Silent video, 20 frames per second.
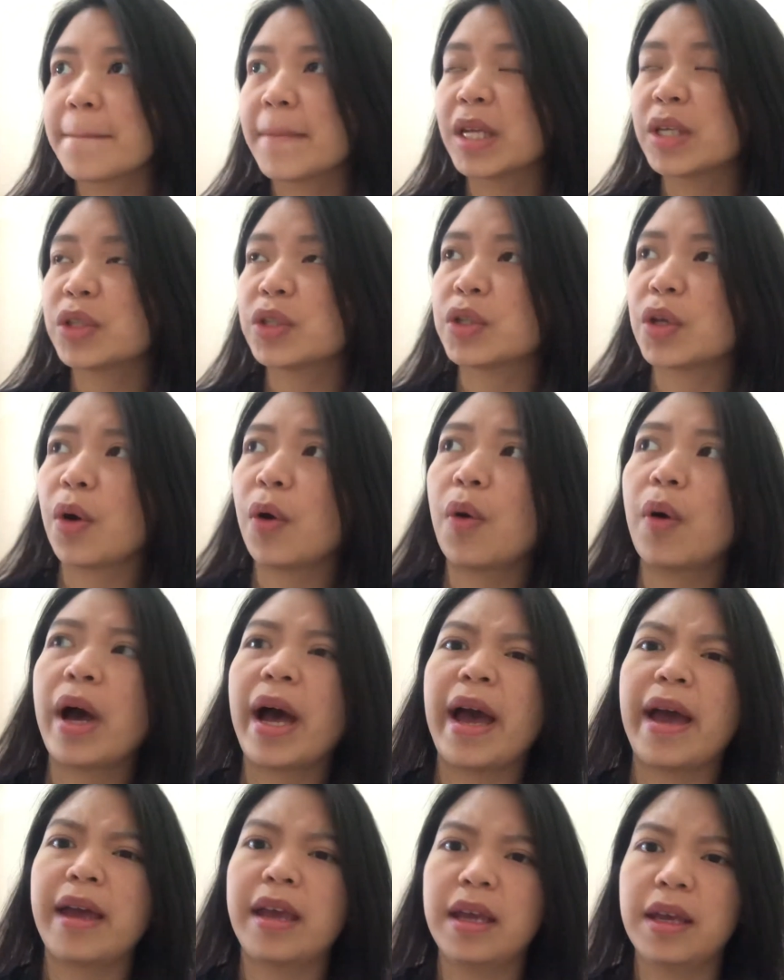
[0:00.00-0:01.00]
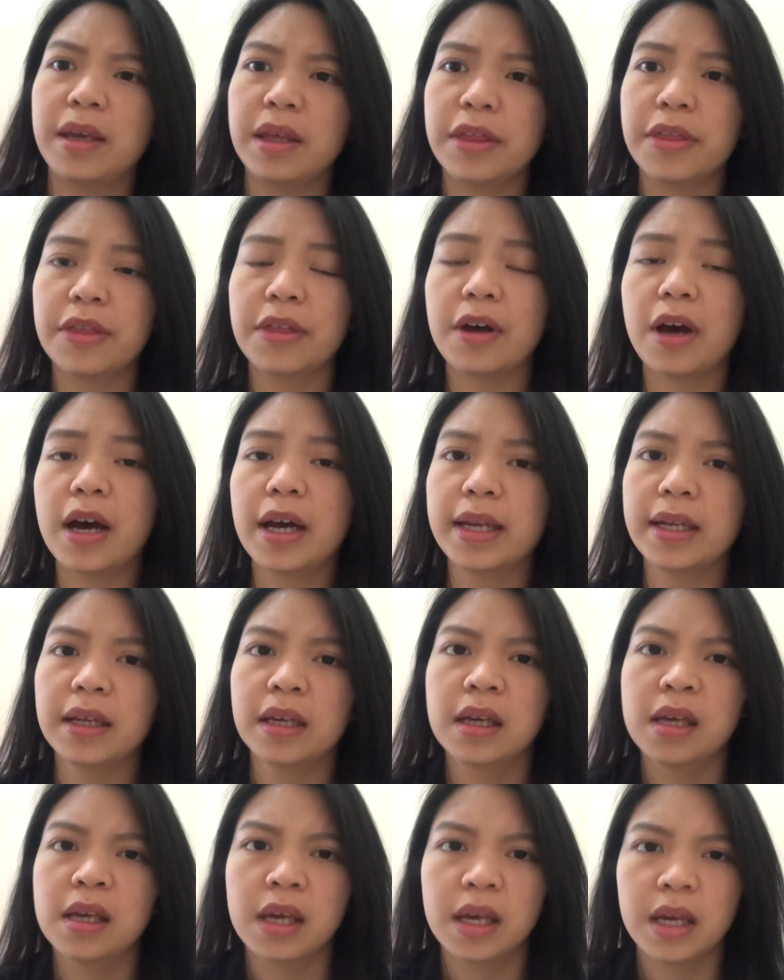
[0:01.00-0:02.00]
So I thought
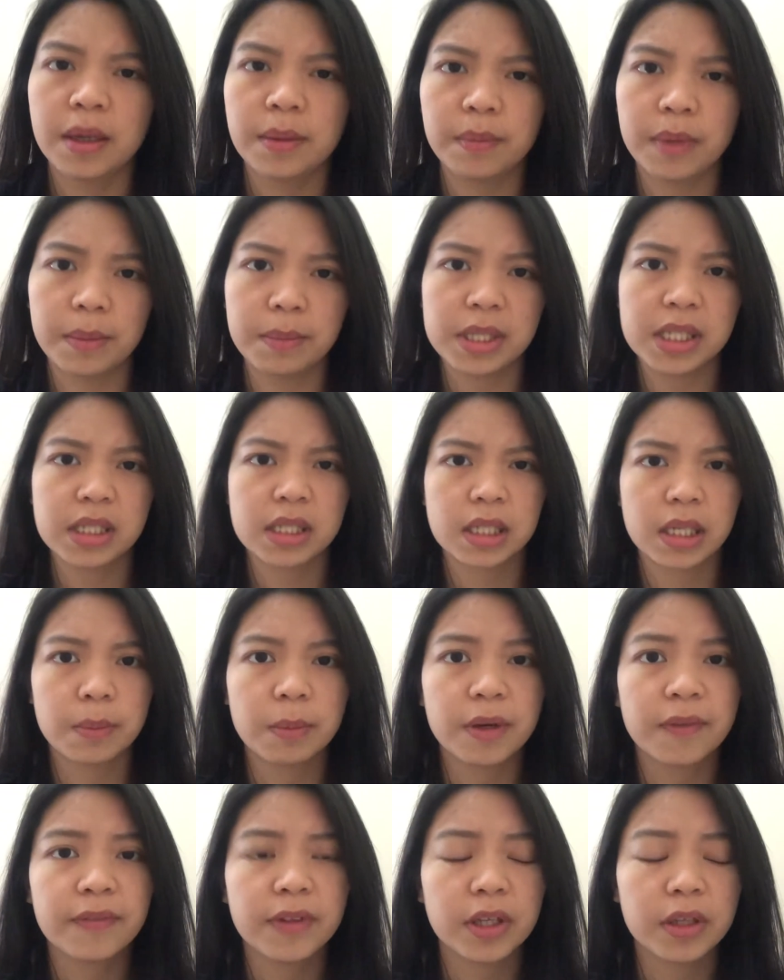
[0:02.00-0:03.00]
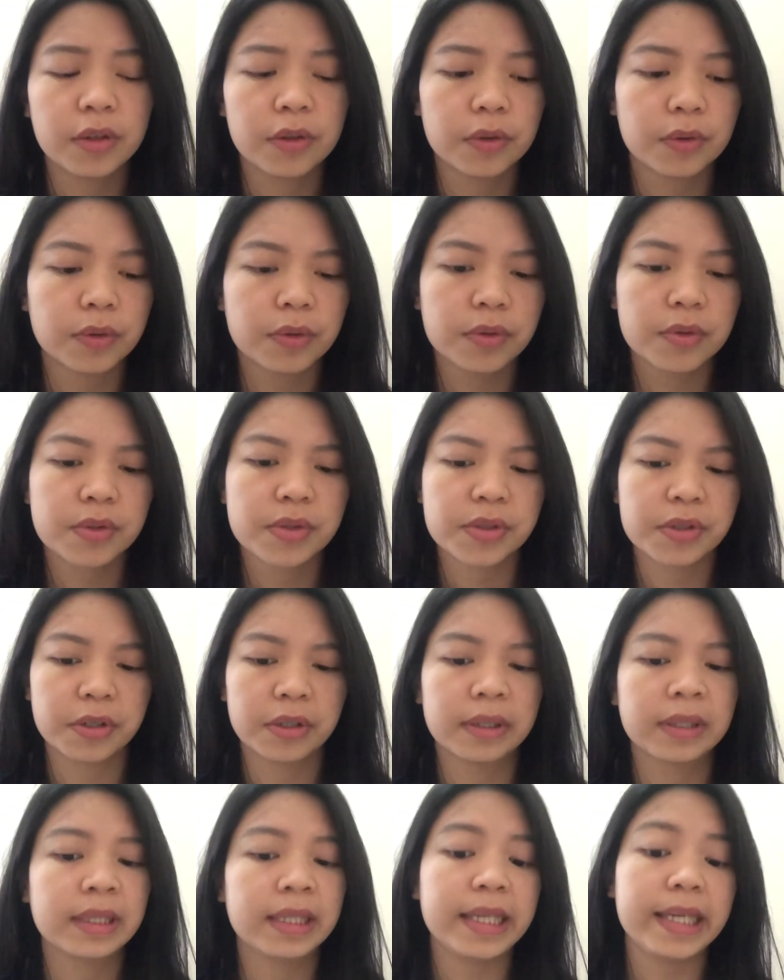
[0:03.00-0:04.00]
maybe some of you
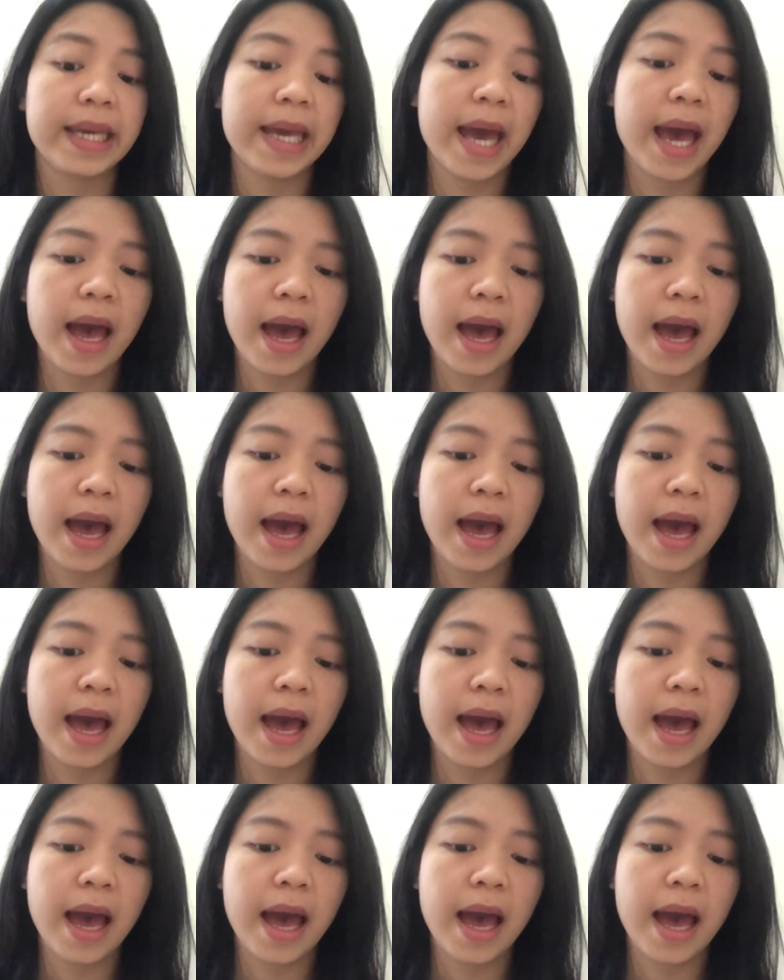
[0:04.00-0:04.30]
certainly